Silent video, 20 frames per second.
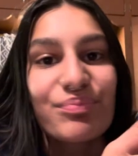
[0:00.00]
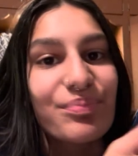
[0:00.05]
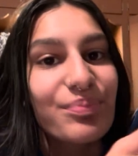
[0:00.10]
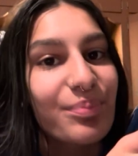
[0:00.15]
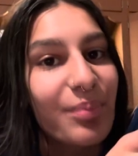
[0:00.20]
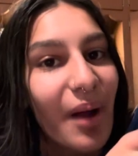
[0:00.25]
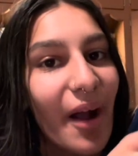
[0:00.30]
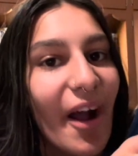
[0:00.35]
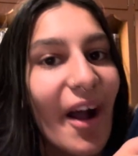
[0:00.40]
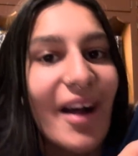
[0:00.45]

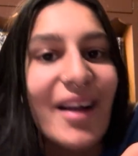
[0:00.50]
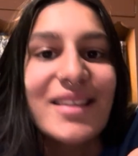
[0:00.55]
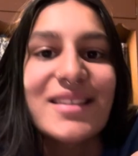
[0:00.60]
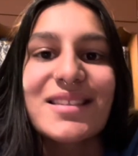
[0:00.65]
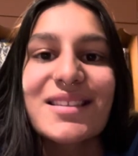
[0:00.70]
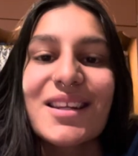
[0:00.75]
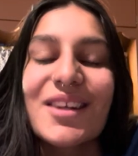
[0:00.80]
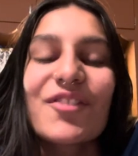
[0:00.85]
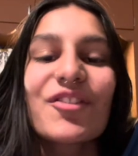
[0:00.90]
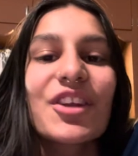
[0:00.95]

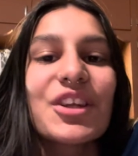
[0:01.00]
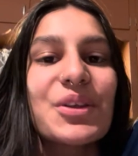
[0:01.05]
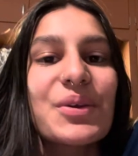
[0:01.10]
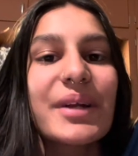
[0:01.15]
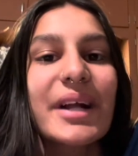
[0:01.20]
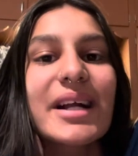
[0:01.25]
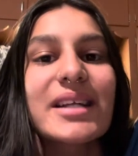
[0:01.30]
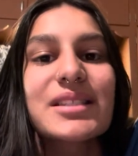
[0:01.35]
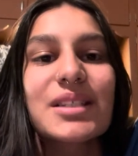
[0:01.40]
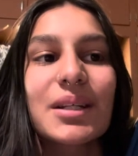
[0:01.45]
positive that you
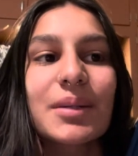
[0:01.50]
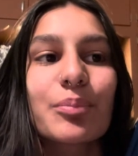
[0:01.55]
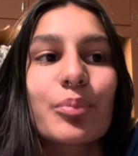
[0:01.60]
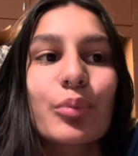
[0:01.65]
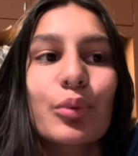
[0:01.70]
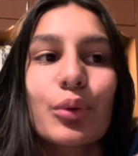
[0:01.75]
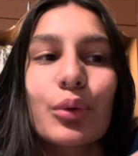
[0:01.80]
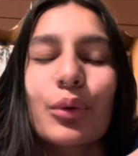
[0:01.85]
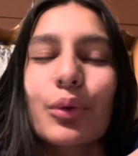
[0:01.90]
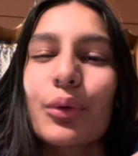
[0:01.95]
guys are
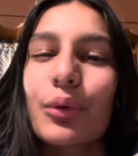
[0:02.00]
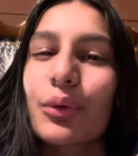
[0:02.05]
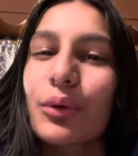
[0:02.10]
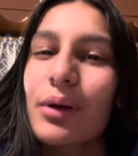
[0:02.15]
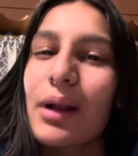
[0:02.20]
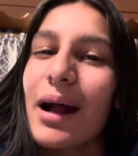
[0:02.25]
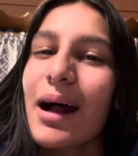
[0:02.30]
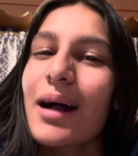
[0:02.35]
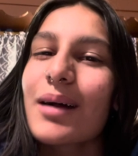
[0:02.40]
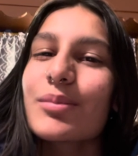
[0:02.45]

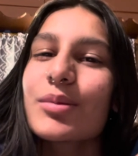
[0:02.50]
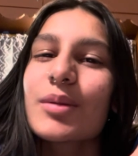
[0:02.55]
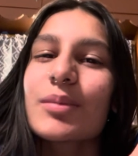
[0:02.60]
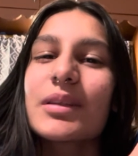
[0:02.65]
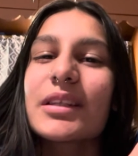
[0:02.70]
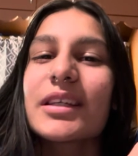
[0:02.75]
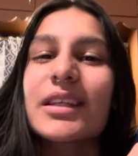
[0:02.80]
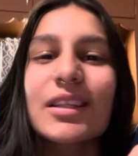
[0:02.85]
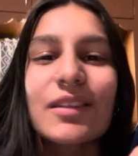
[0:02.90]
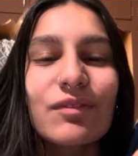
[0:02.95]

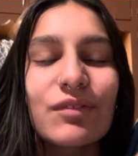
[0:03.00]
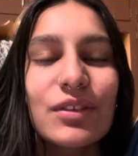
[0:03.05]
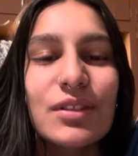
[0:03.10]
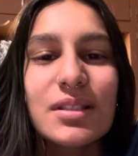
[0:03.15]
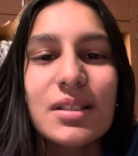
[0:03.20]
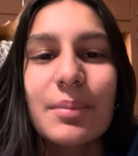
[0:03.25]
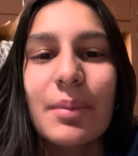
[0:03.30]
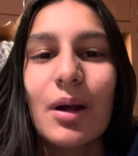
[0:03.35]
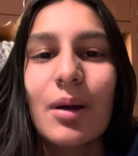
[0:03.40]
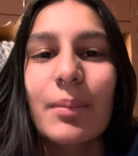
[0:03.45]
probably confused
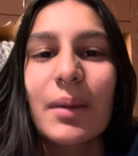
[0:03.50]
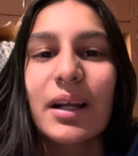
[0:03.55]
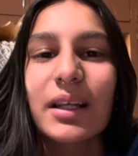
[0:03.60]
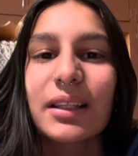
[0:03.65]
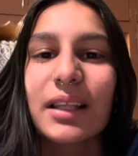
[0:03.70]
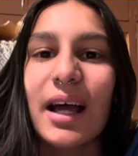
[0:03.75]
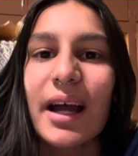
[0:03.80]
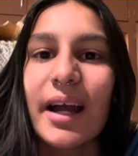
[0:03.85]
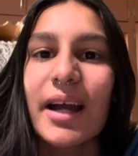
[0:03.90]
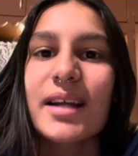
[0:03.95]
about my
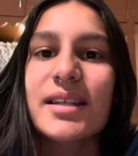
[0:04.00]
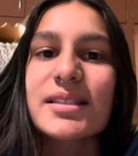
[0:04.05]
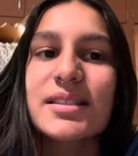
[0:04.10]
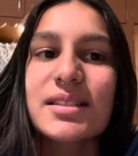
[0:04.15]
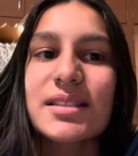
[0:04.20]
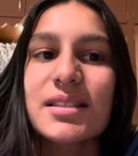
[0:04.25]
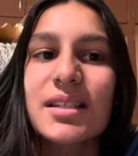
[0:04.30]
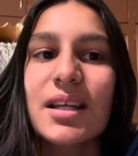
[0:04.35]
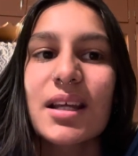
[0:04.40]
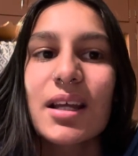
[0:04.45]

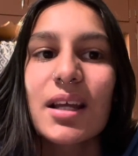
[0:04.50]
last,